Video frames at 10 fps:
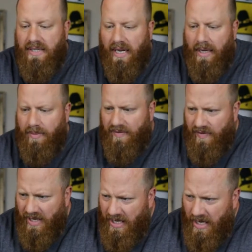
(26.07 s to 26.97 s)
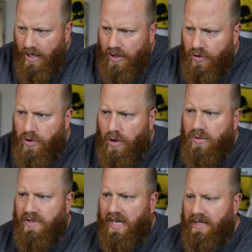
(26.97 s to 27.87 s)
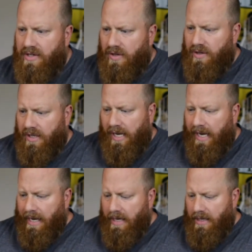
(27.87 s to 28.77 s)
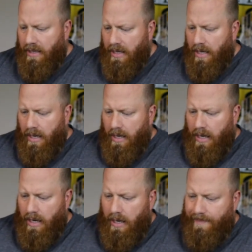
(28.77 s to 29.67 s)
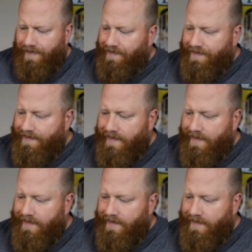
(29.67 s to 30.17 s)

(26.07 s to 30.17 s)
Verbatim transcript: ABV, no date on the can. Um,